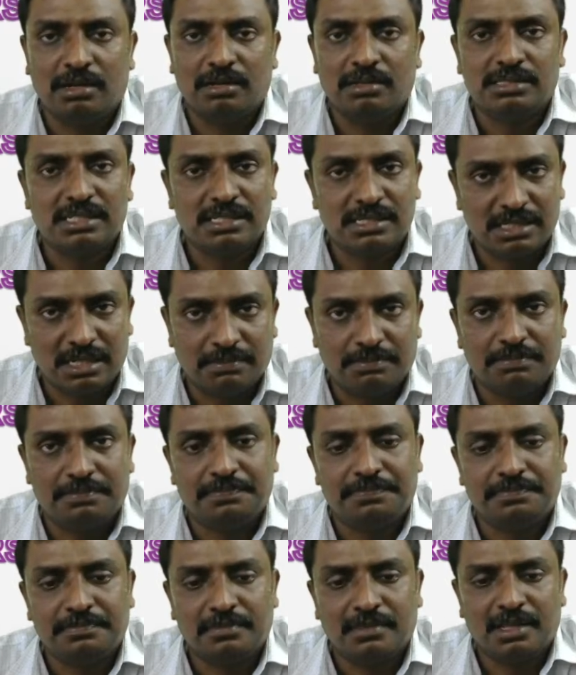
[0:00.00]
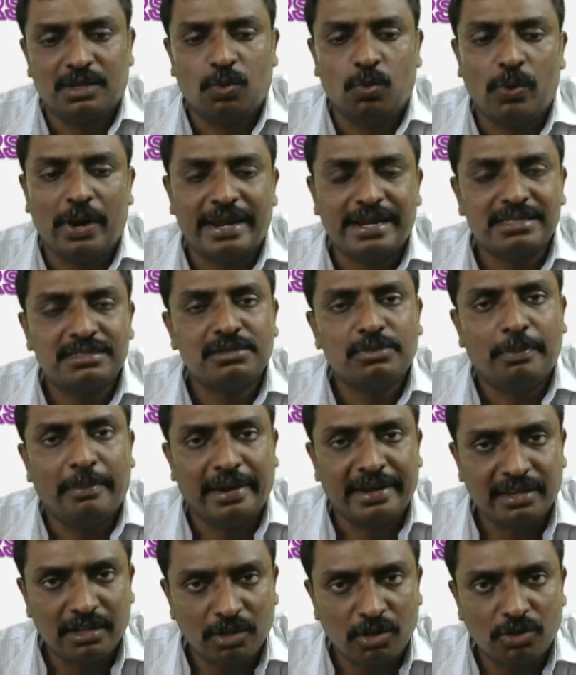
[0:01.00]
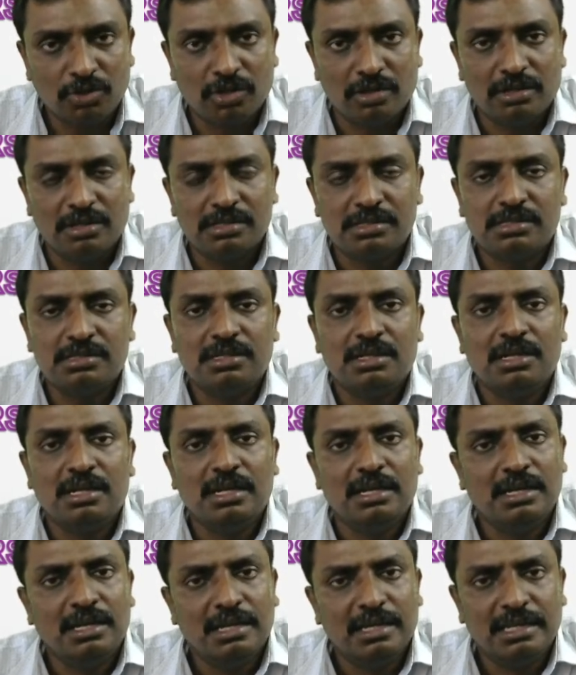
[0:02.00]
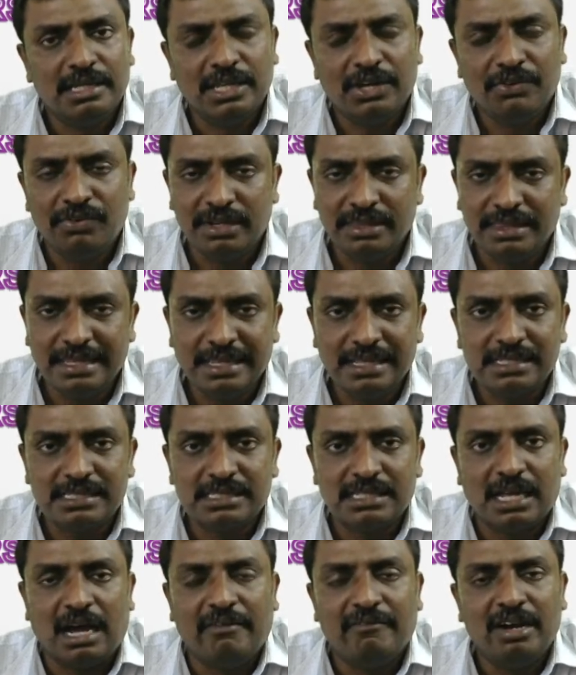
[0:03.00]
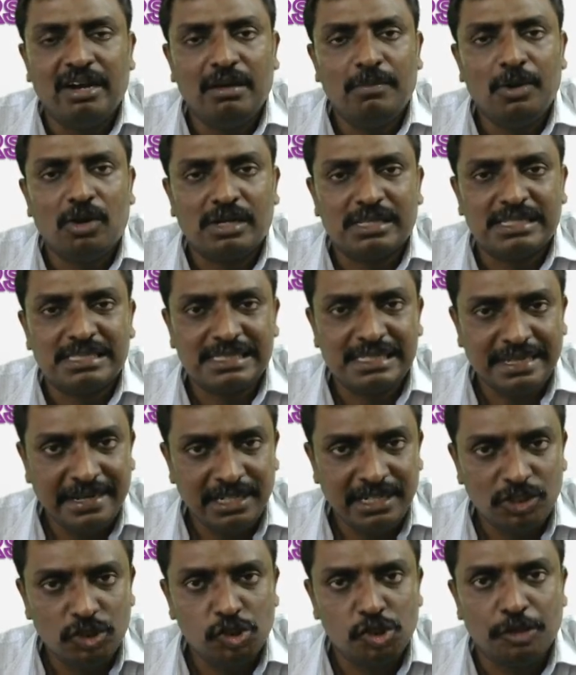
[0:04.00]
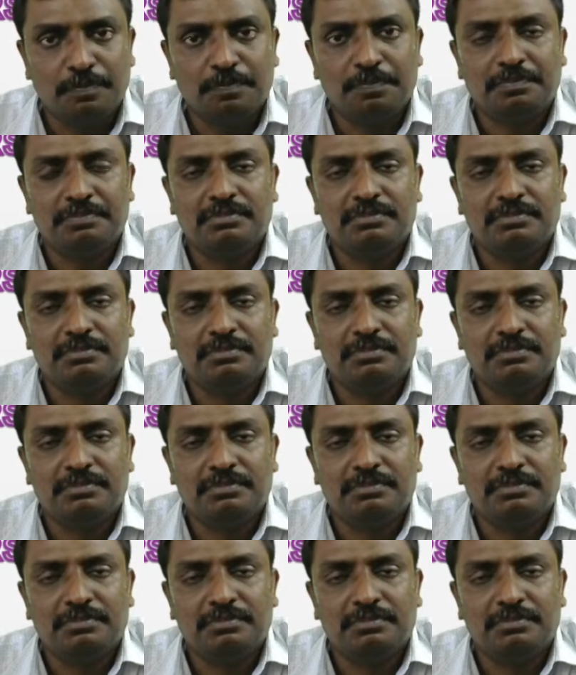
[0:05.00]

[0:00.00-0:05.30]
system. Whereas in microcontrollers, everything is available on a single chip.